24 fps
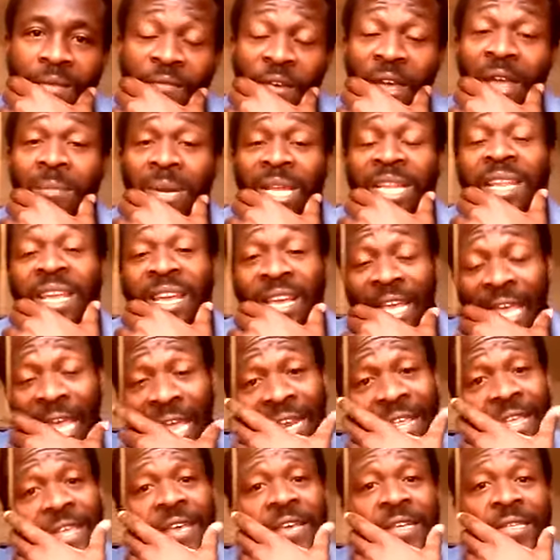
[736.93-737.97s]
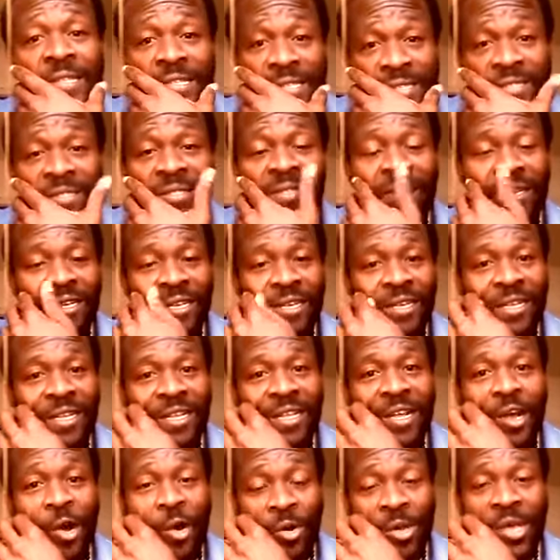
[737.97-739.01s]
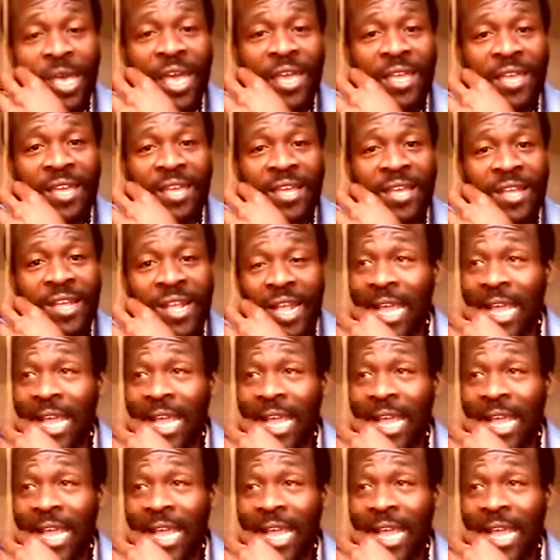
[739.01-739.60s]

Family, they're aliens. Okay?